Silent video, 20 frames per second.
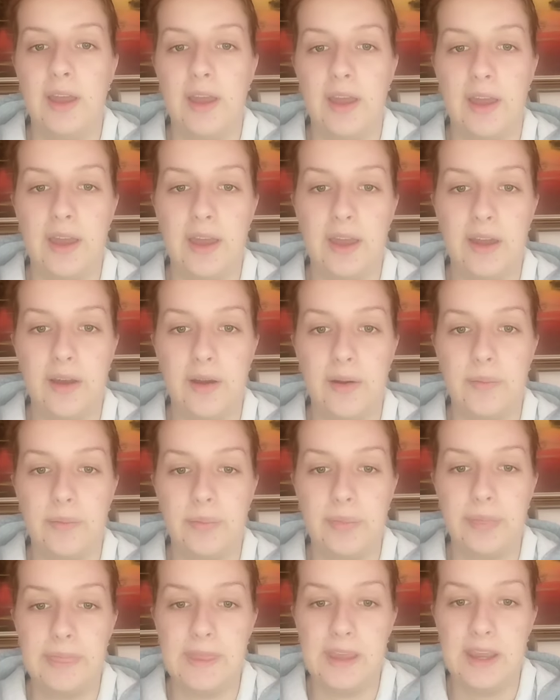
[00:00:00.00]

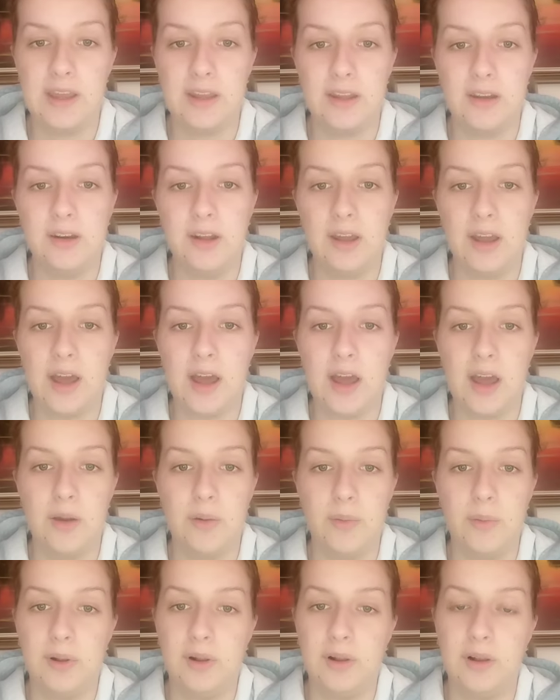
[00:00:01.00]
Then I
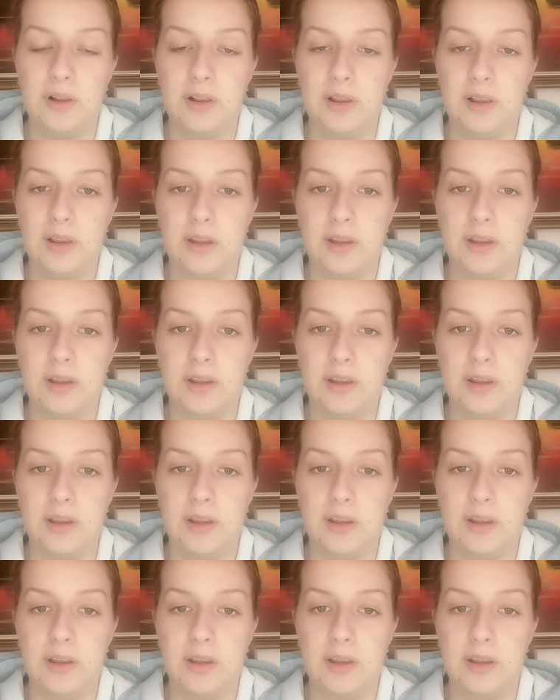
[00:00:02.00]
will